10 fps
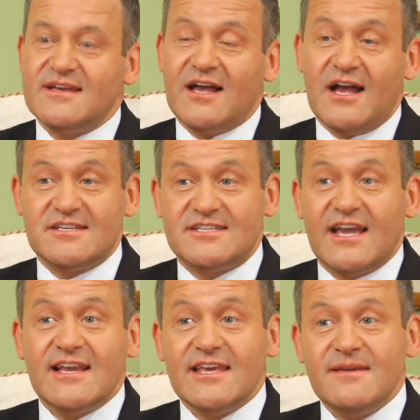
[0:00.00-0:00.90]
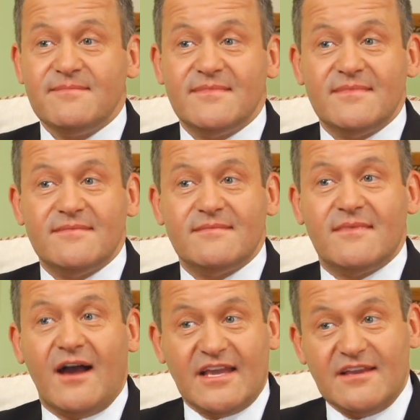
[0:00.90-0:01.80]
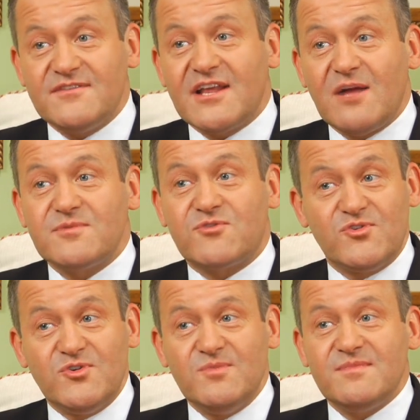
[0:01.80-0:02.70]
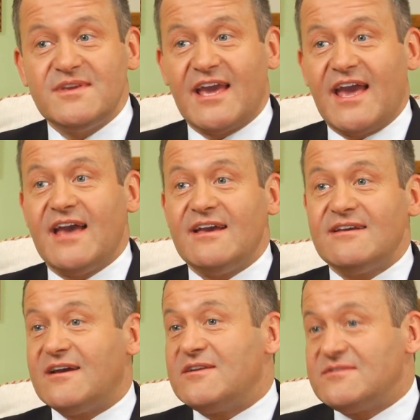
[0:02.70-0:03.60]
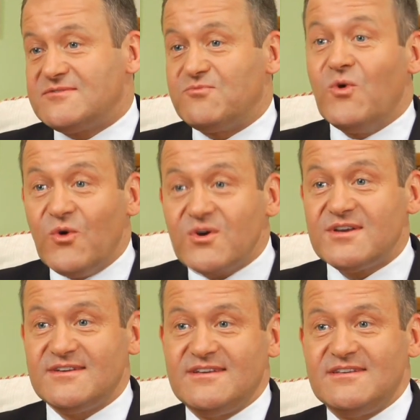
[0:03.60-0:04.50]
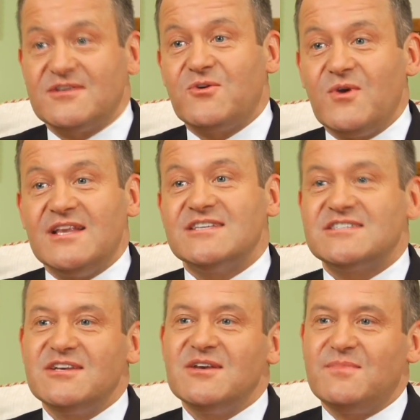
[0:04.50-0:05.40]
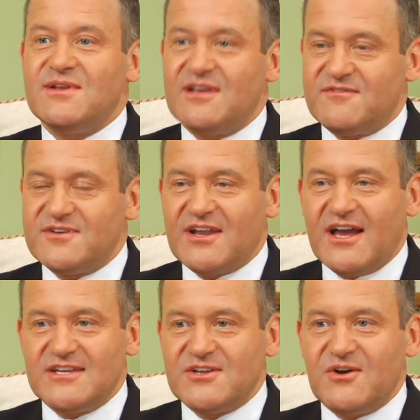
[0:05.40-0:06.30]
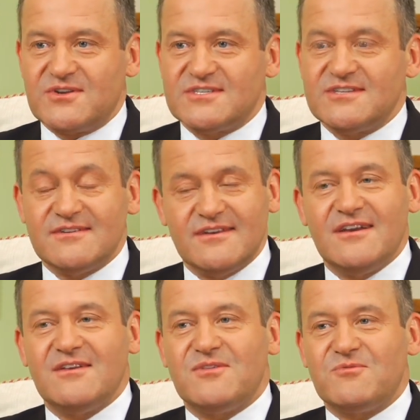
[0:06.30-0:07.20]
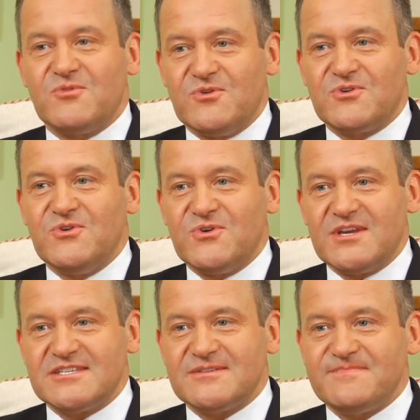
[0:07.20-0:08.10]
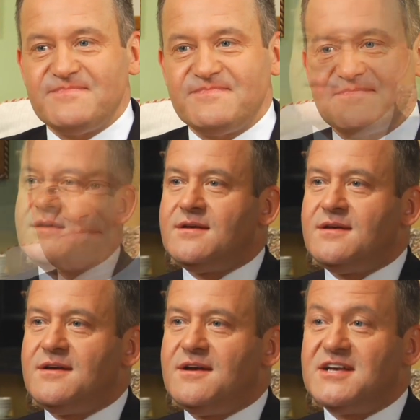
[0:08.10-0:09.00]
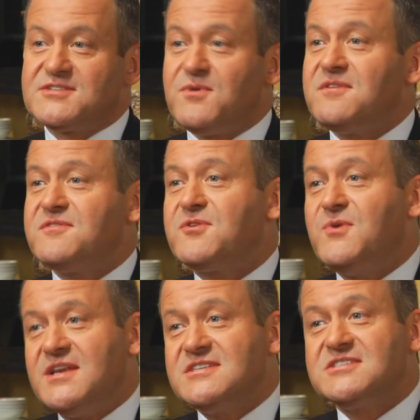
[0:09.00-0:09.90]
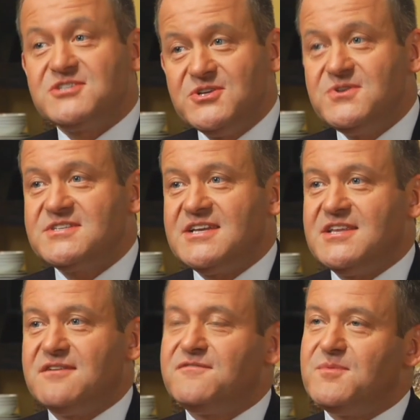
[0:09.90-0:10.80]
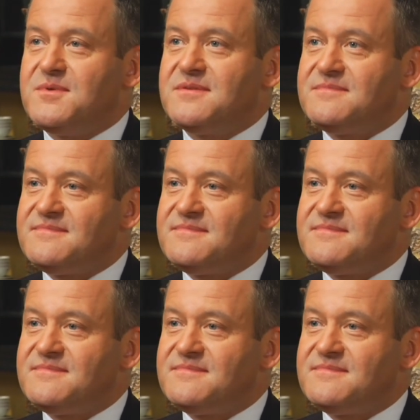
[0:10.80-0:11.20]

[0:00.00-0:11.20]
And daily, I even helped groom, care, and walk the Queen's beloved nine dogs, the Royal Corgis. As one of the Queen's two senior footmen,